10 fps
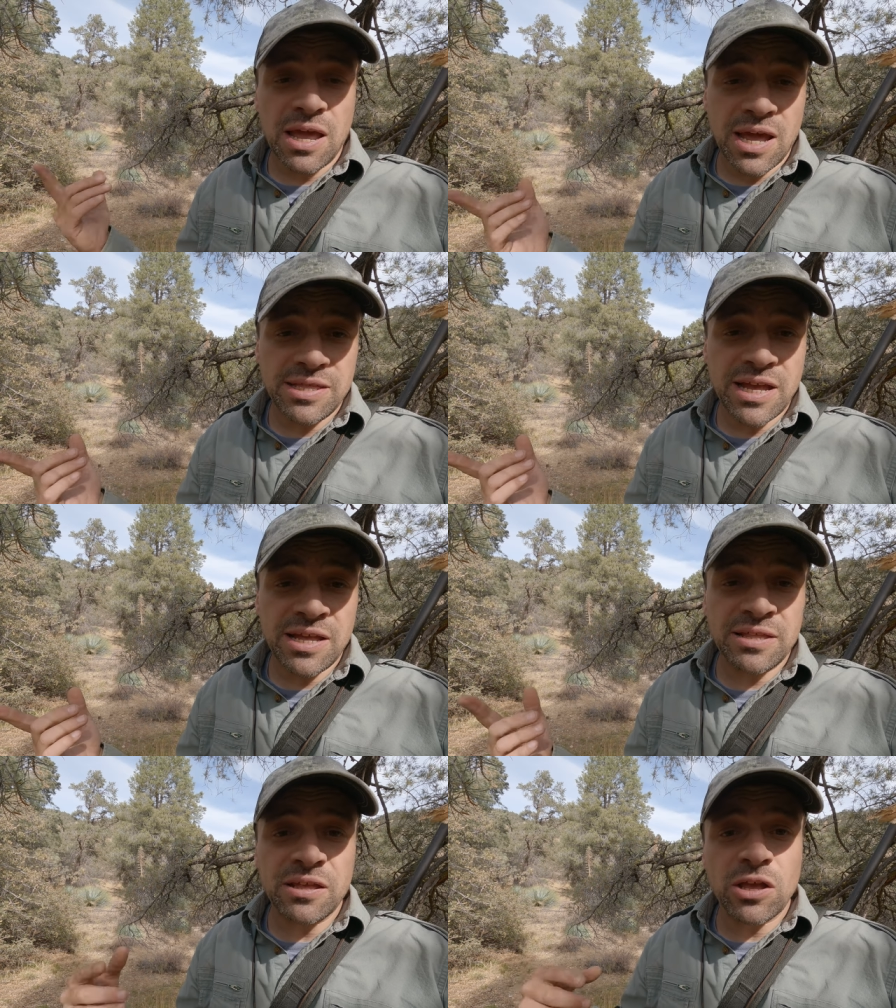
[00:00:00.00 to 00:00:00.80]
and
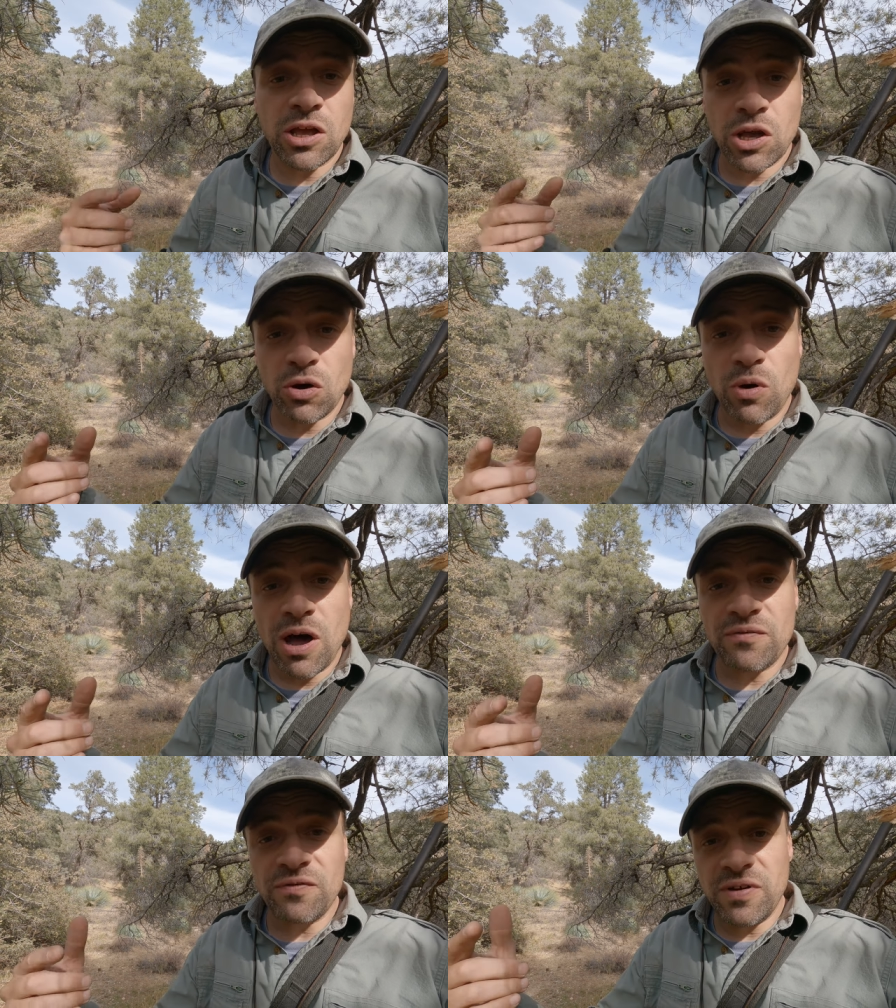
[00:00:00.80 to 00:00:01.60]
then go
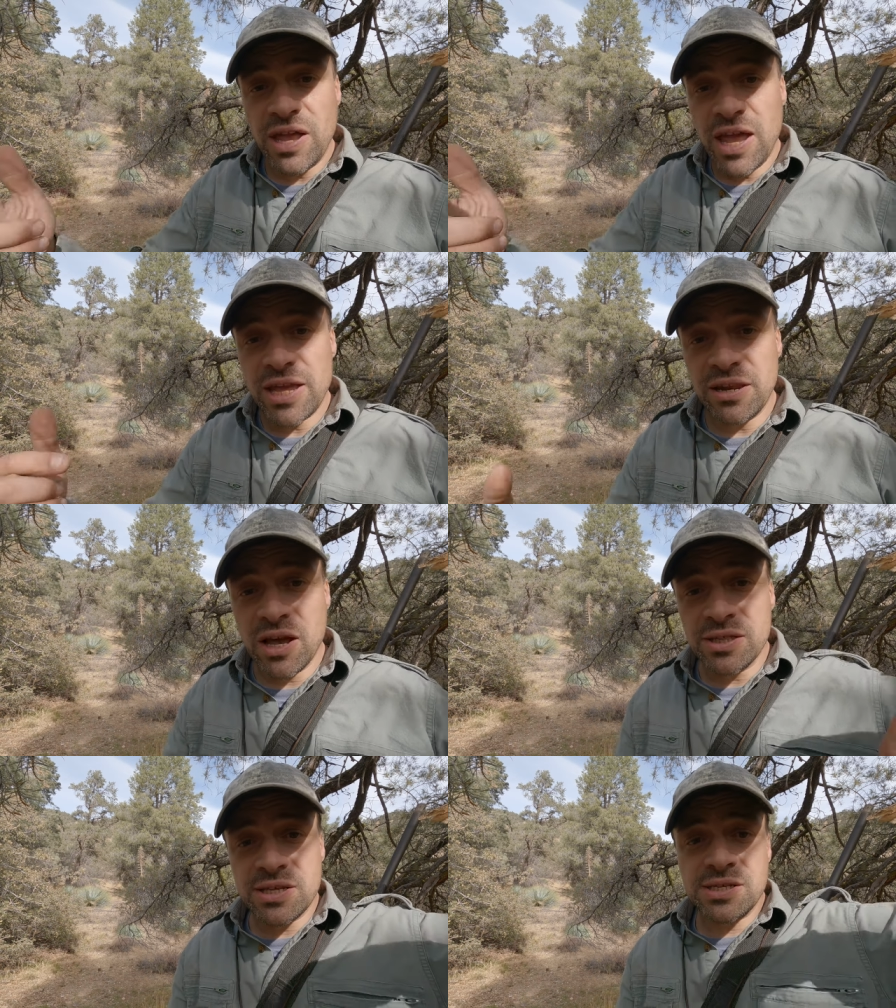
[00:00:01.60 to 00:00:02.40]
off and
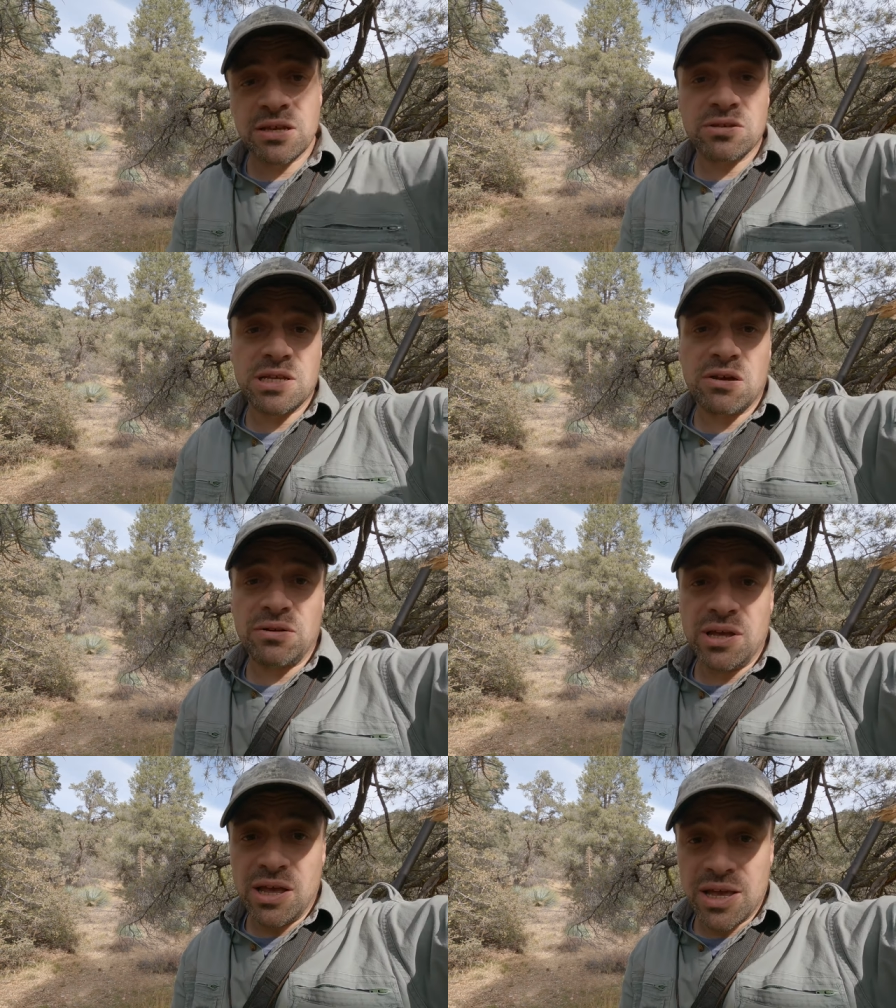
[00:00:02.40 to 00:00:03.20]
hunt the singles out
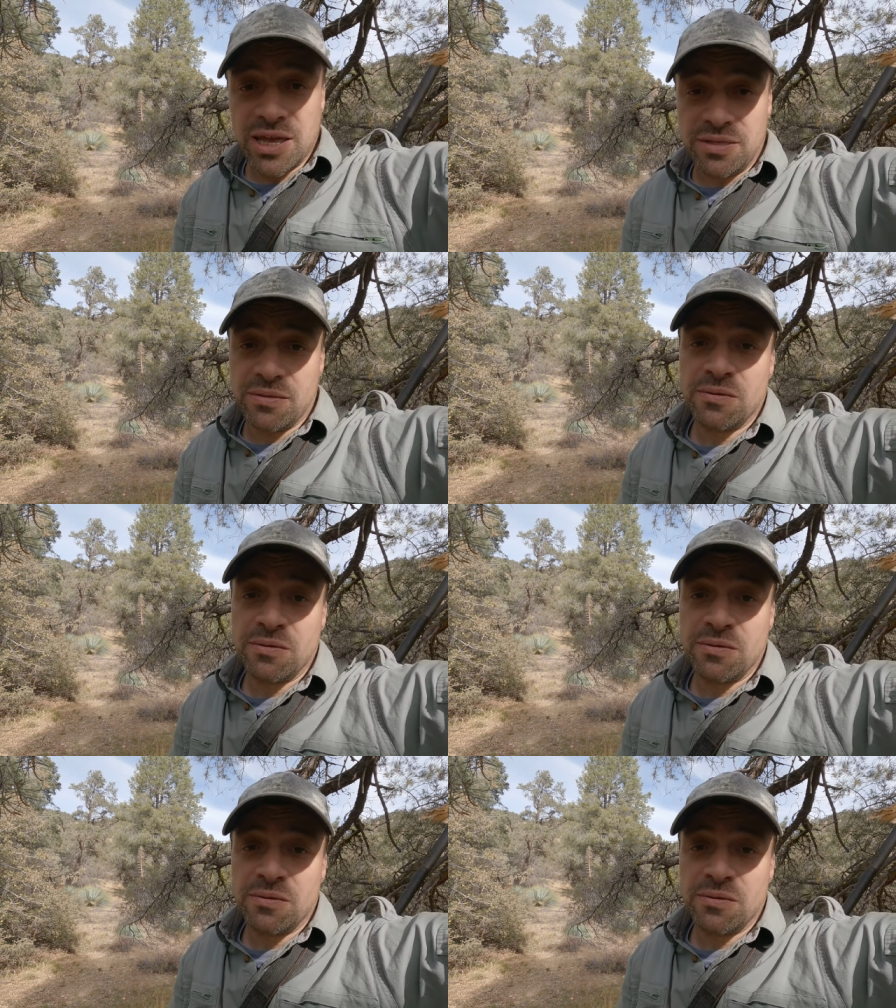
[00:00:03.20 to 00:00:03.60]
again.